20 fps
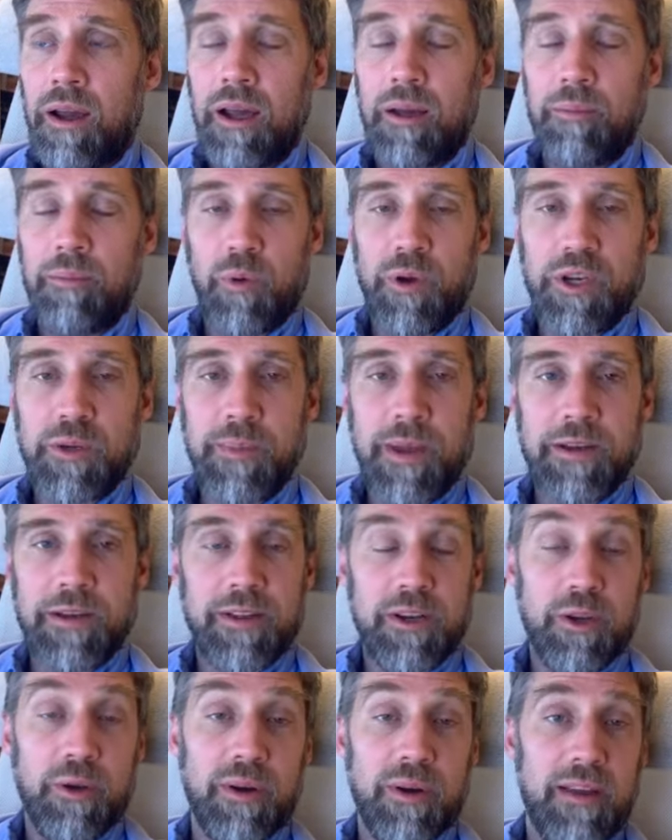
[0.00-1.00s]
which meant
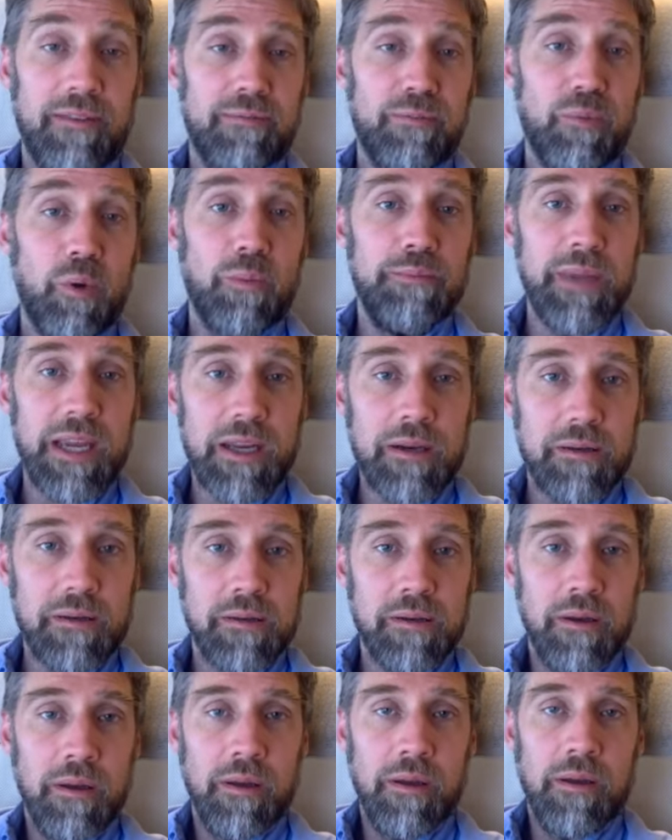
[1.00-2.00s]
that you could have more
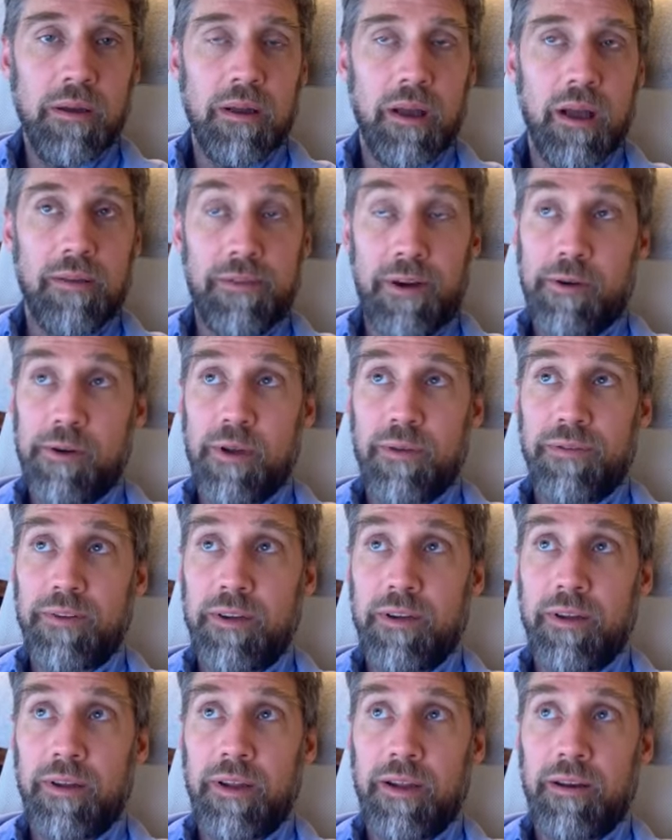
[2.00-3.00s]
meat. Very
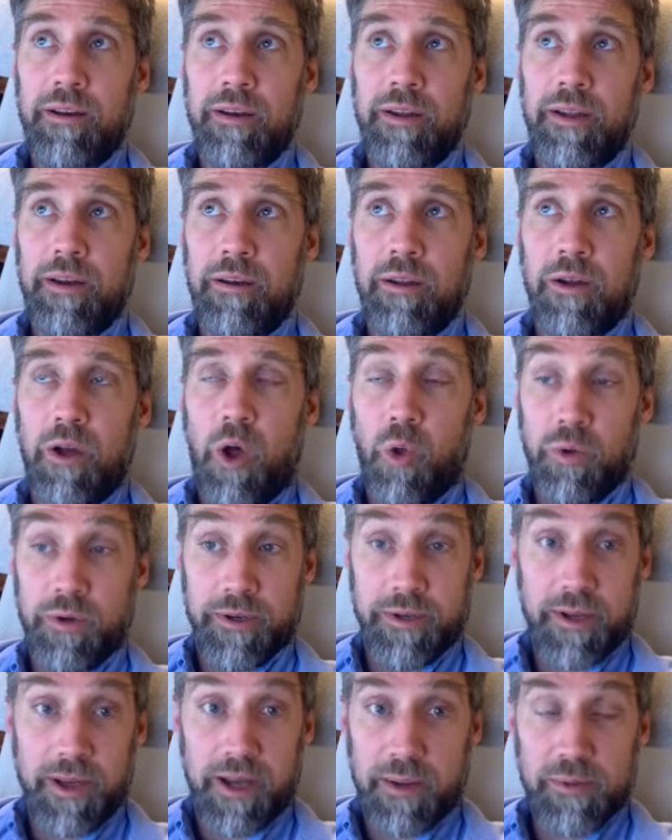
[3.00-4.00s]
often in
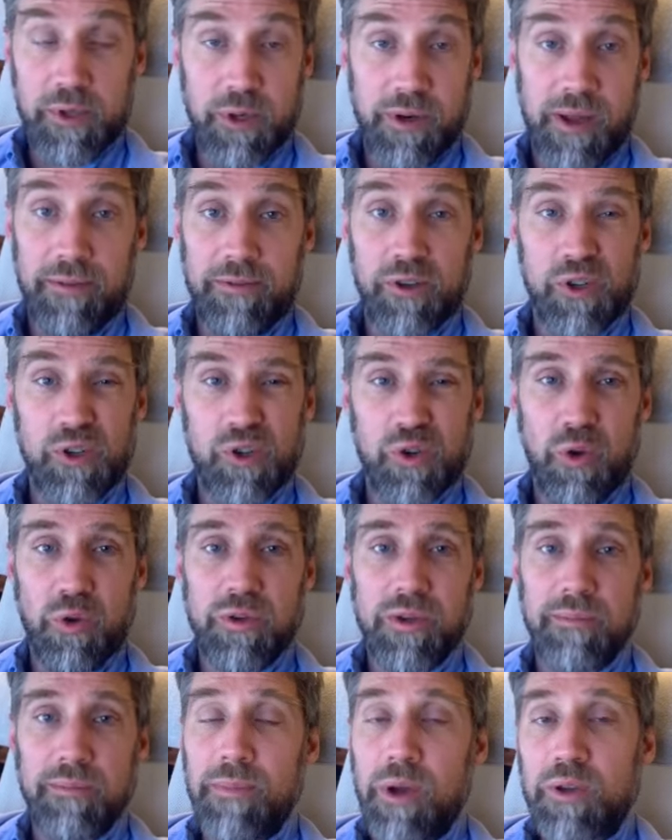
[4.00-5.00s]
older times, you'd have to
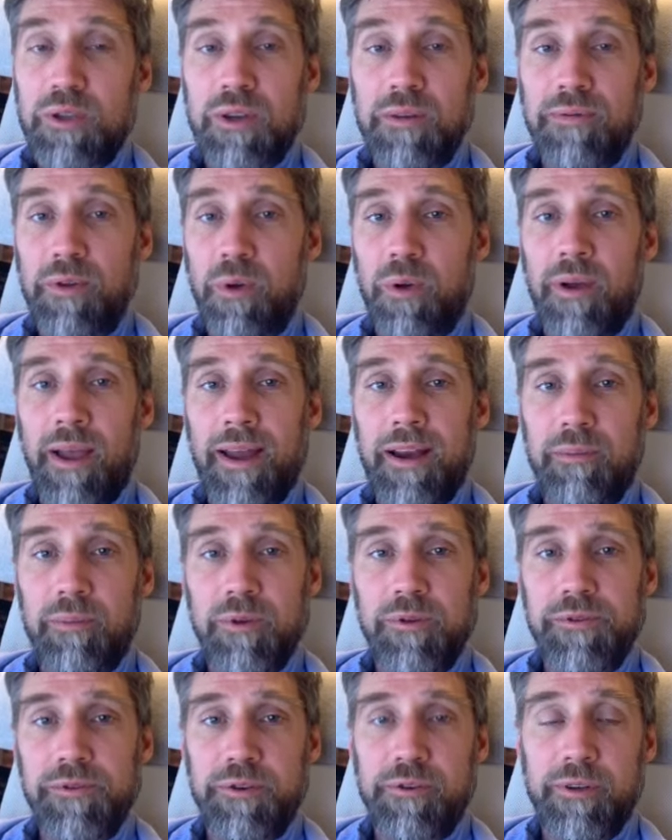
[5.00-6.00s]
slaughter most of your
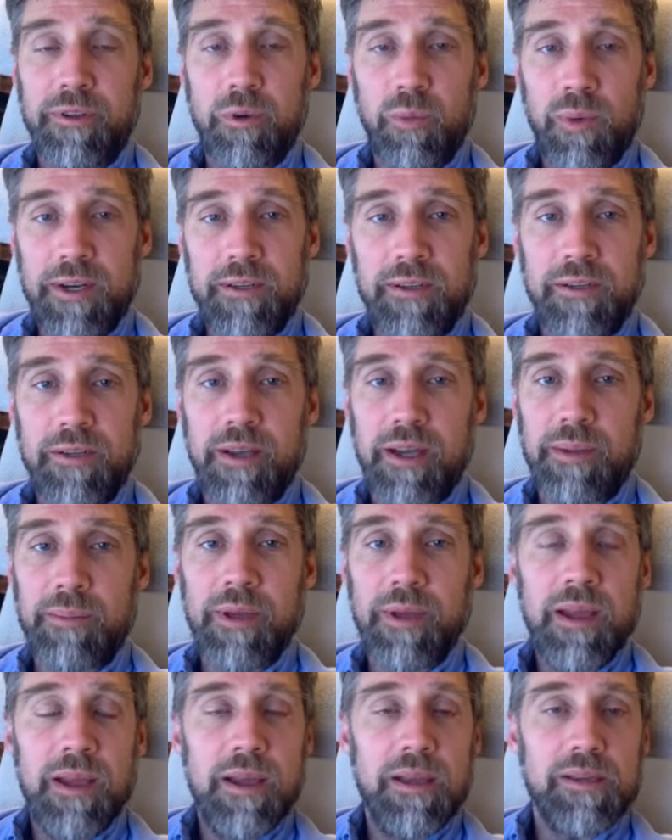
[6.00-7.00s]
animals during the winter
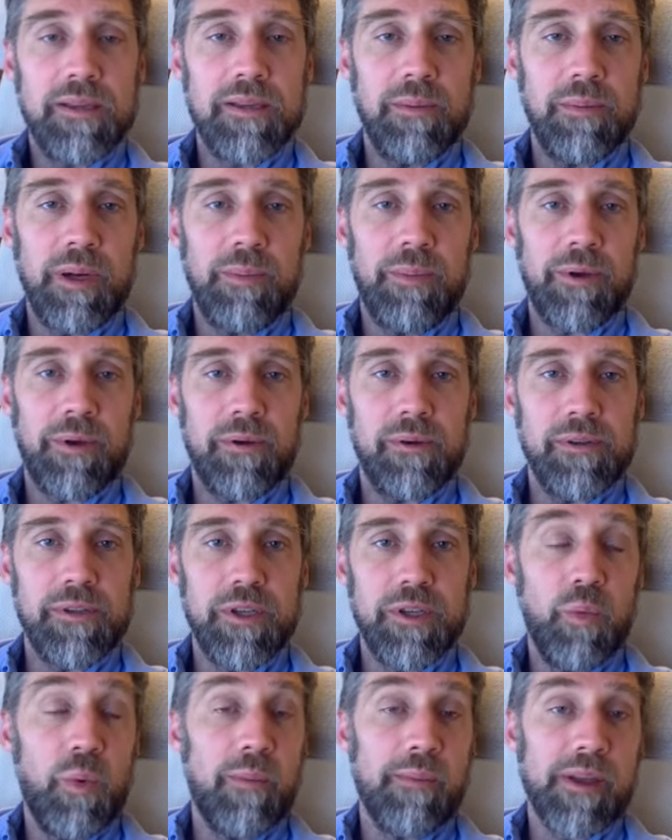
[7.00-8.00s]
time, simply because
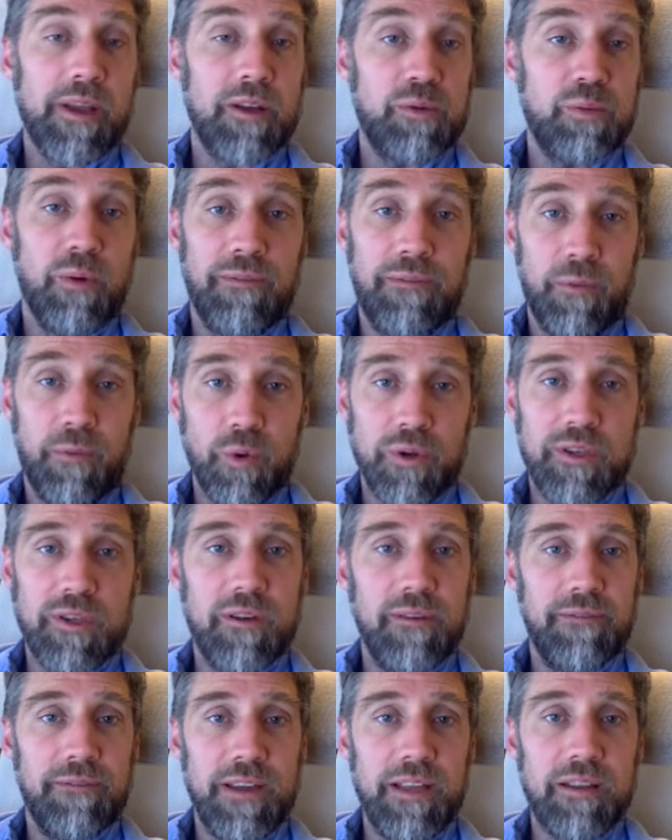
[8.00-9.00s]
you wouldn't be able to afford
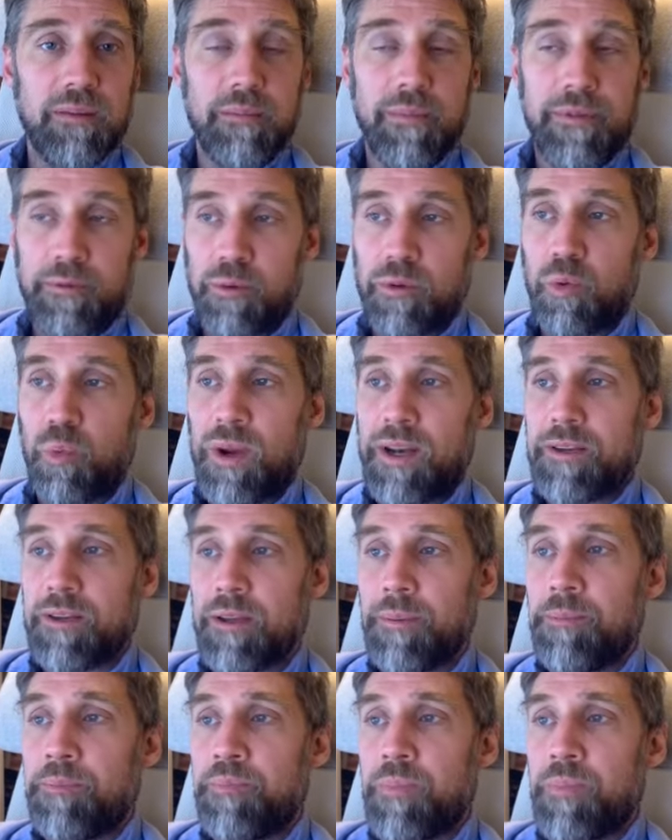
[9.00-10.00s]
to feed them through the winter.